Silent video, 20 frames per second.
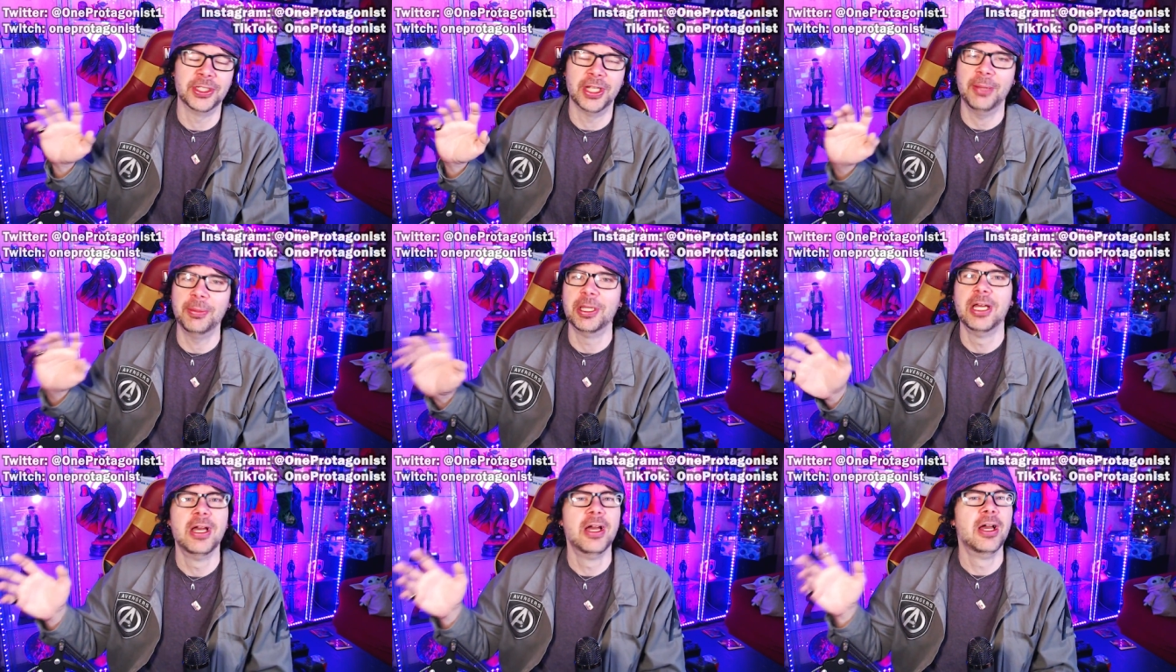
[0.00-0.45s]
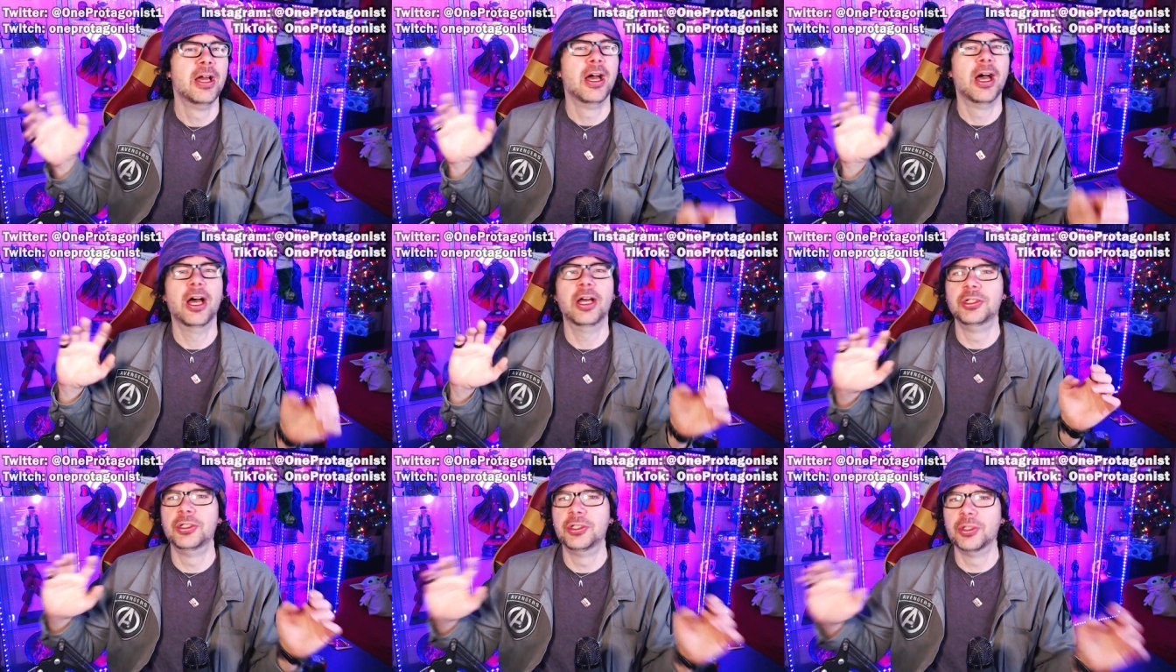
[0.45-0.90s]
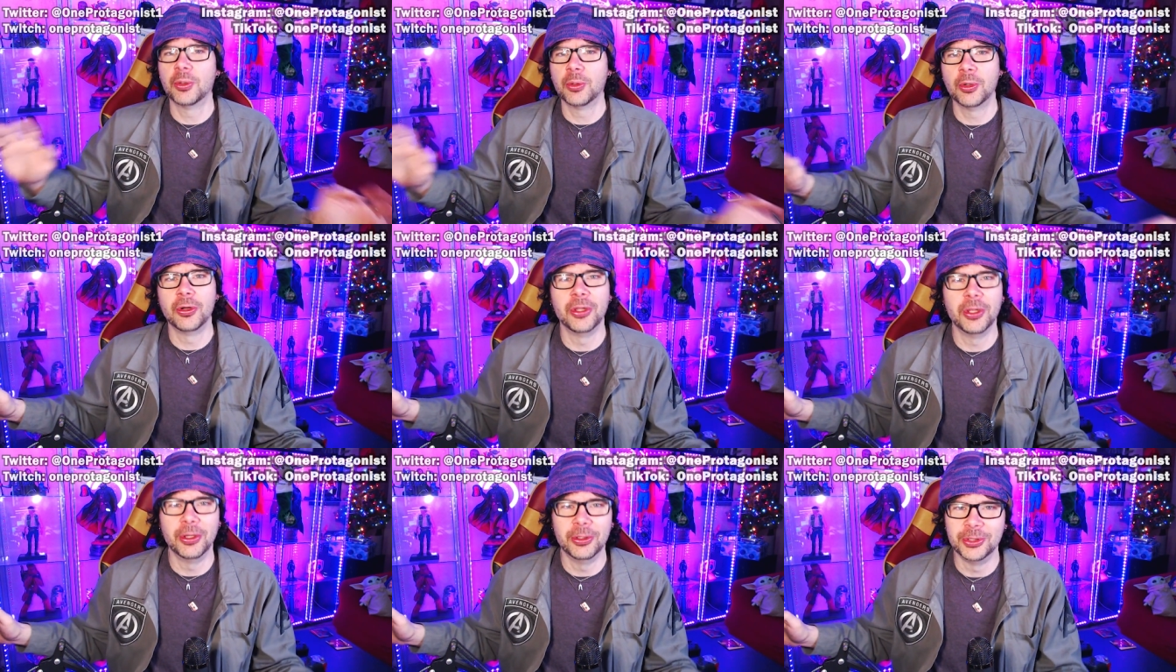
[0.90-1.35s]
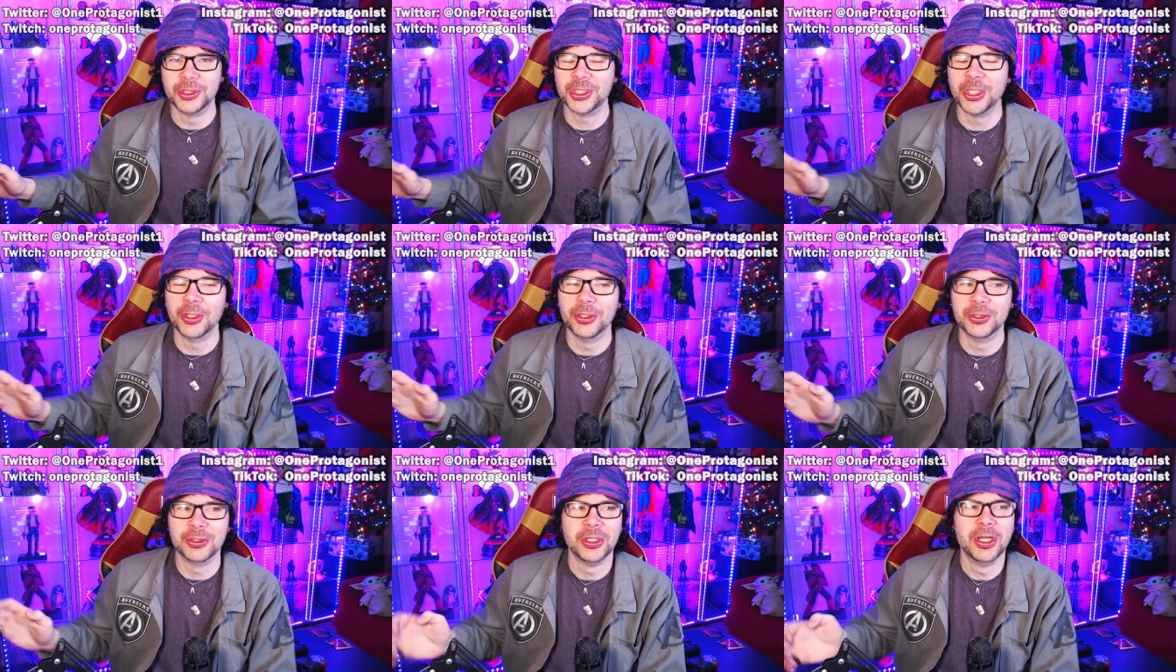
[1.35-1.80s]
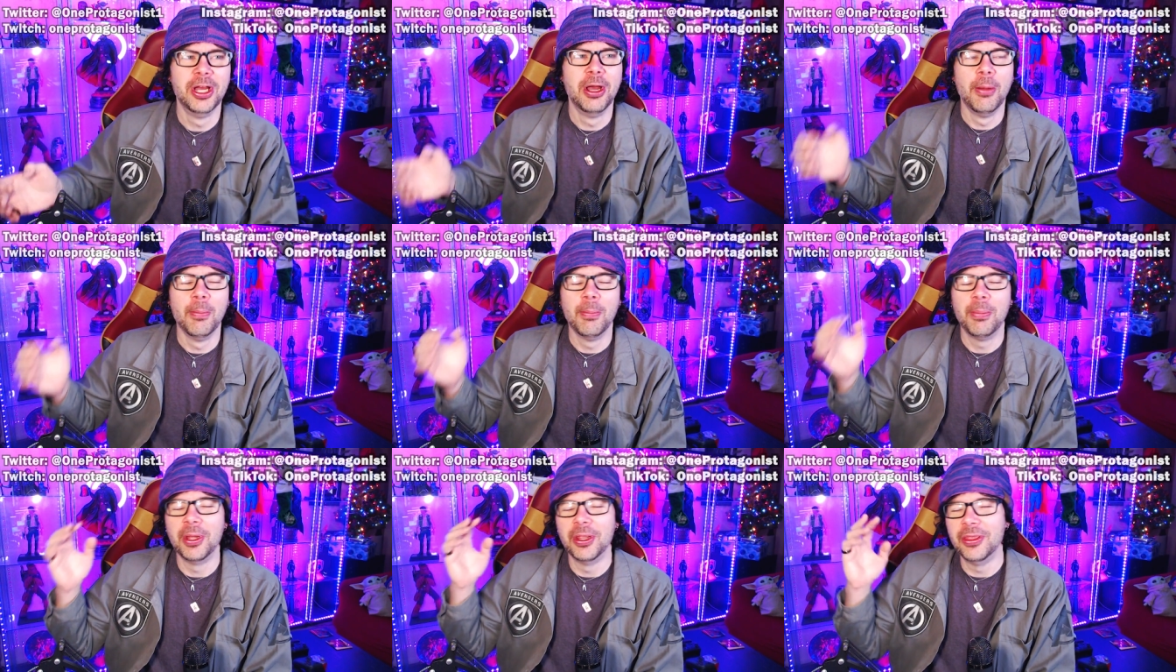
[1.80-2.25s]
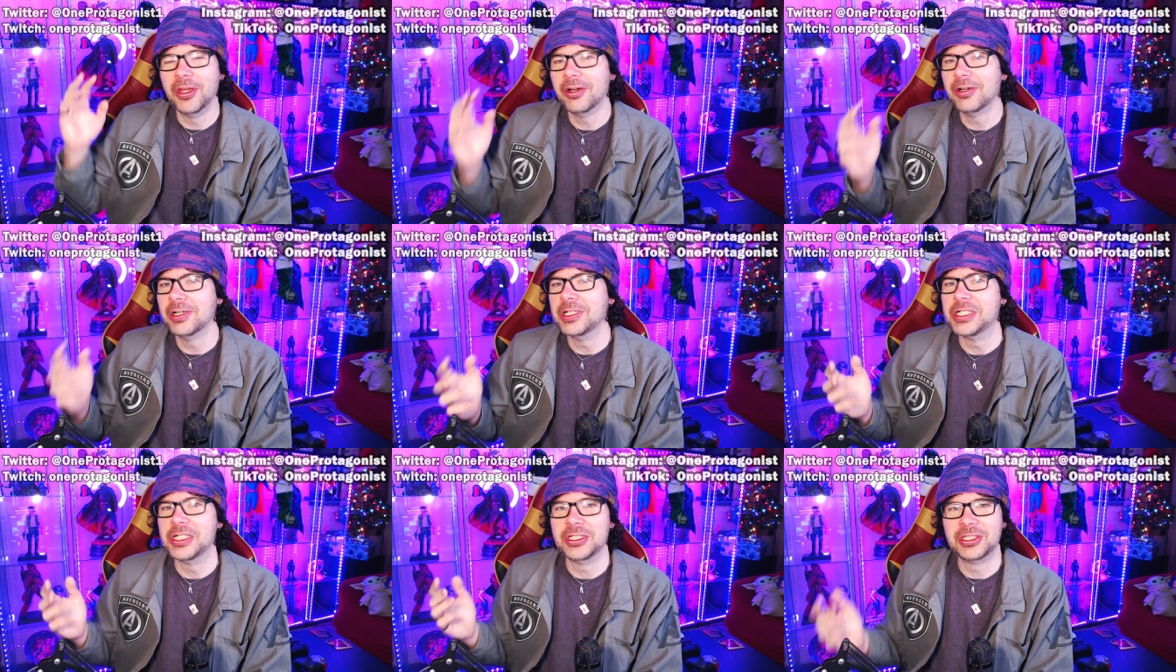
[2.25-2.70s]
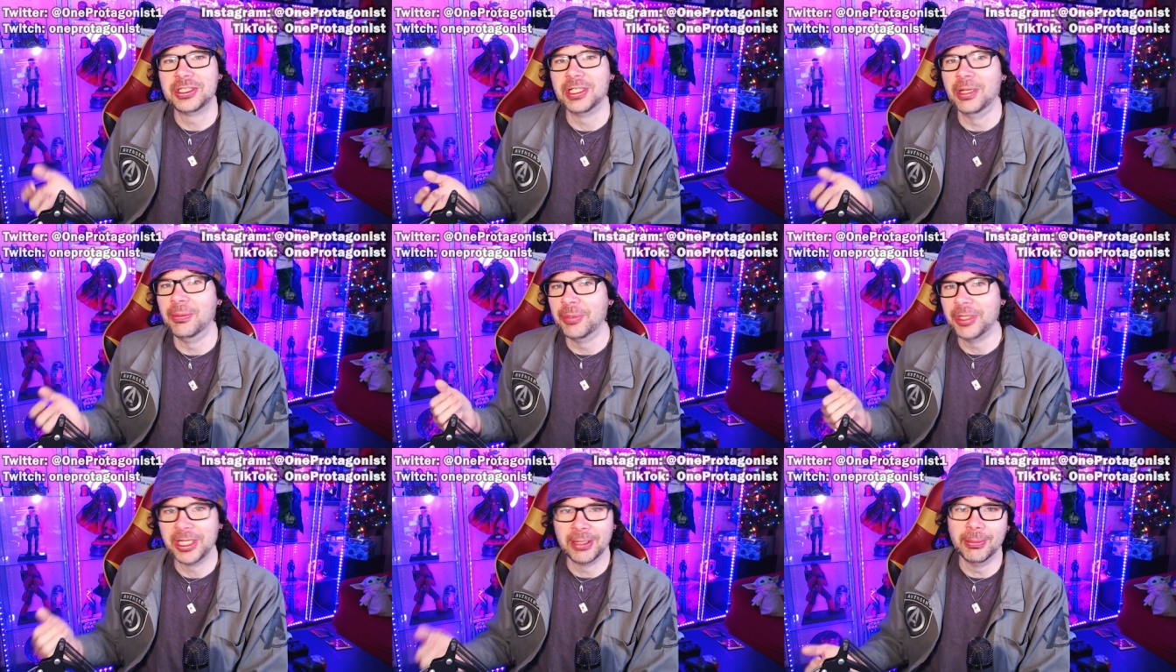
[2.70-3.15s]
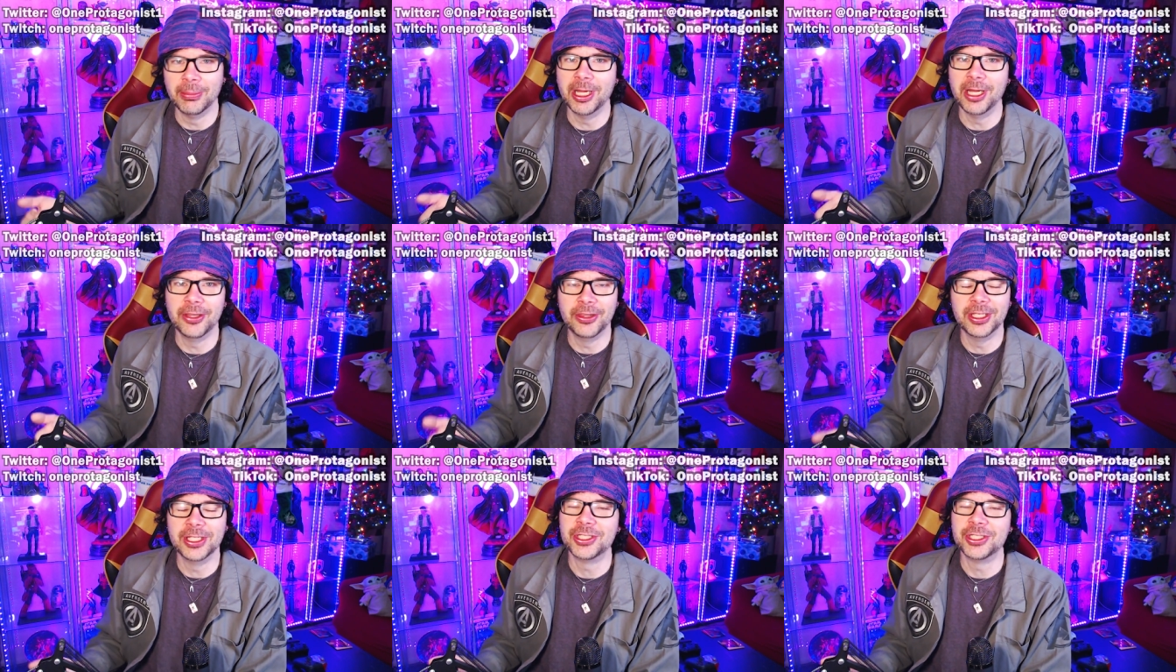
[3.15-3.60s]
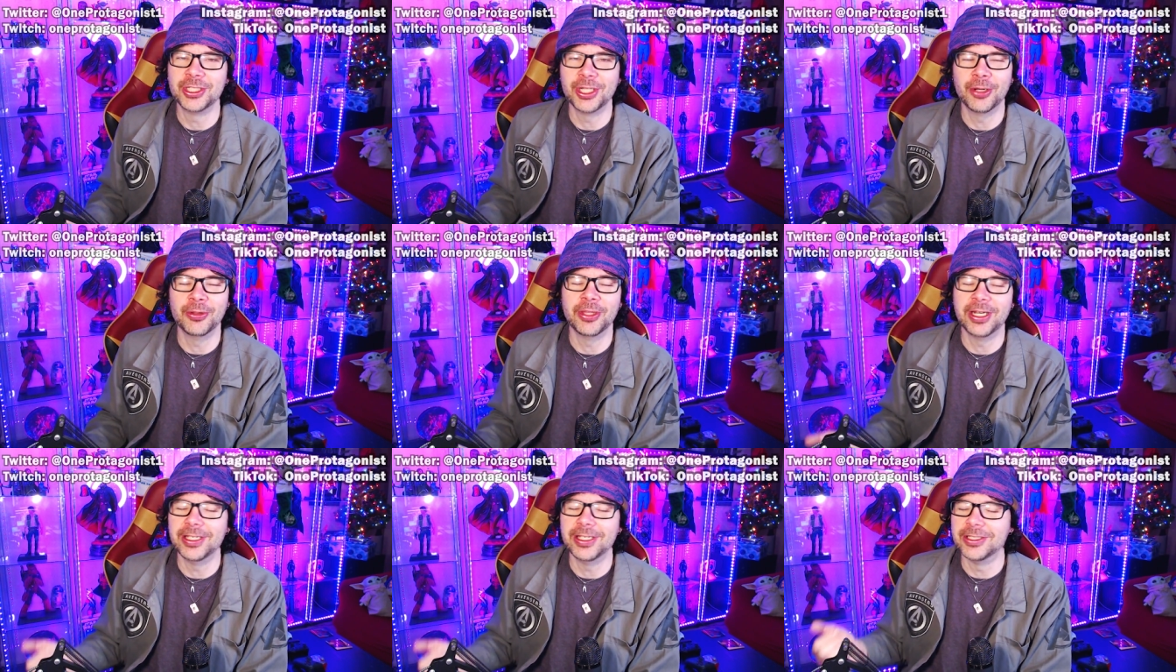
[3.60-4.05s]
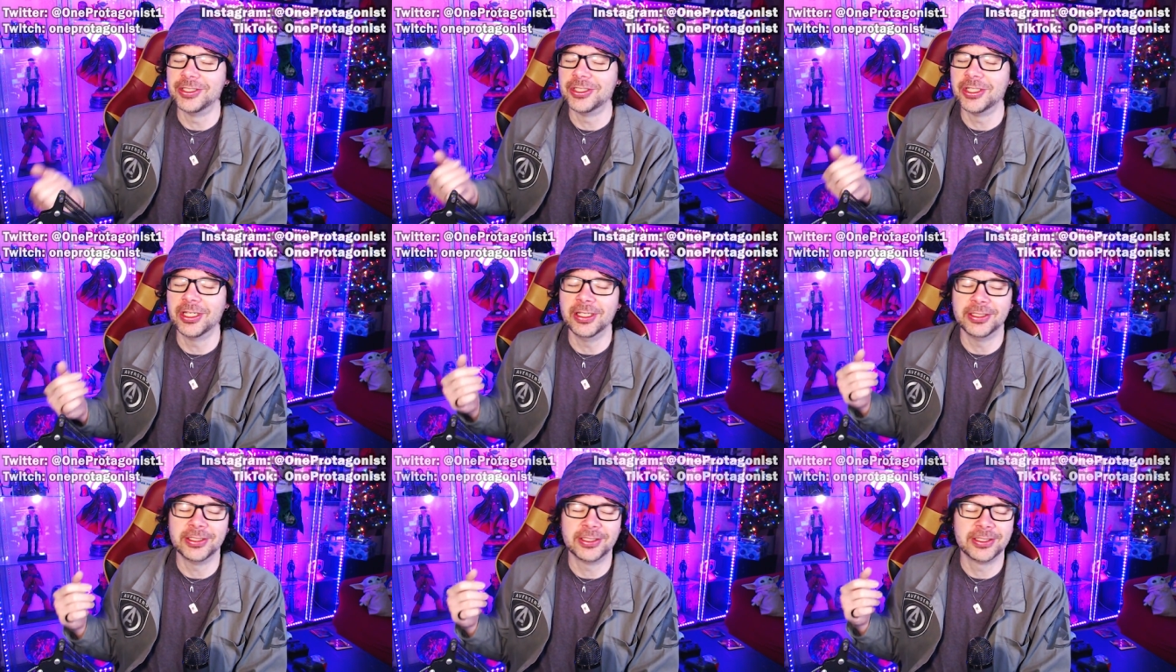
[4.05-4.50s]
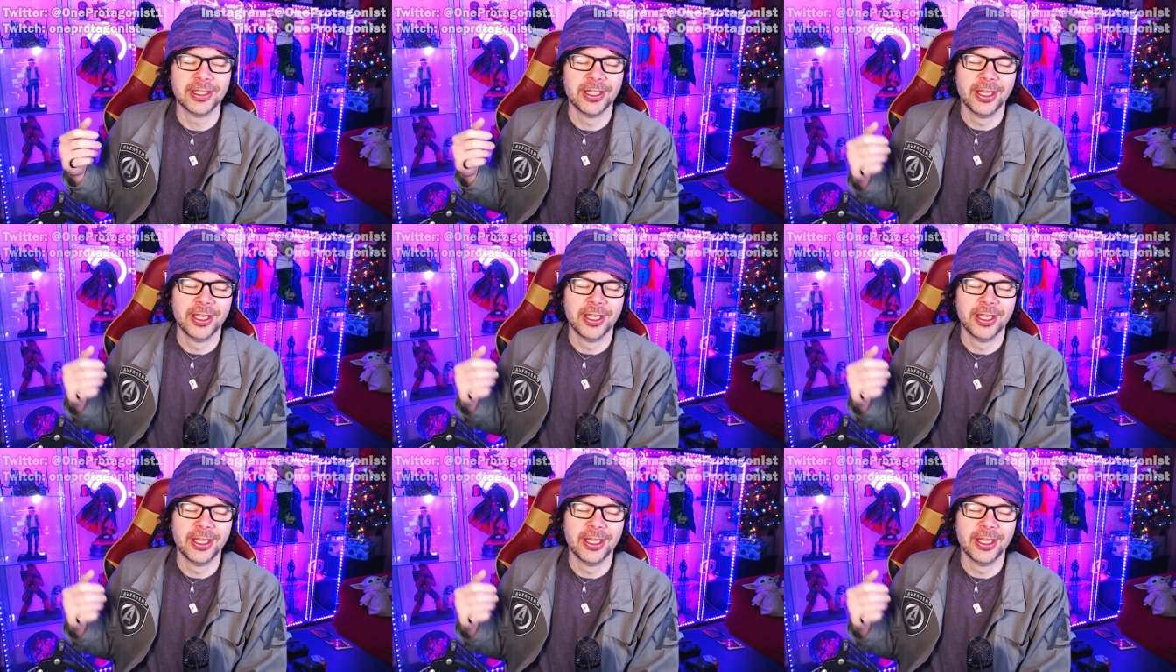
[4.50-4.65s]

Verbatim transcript: I mean, adore those shows, but there is just something about this show that is just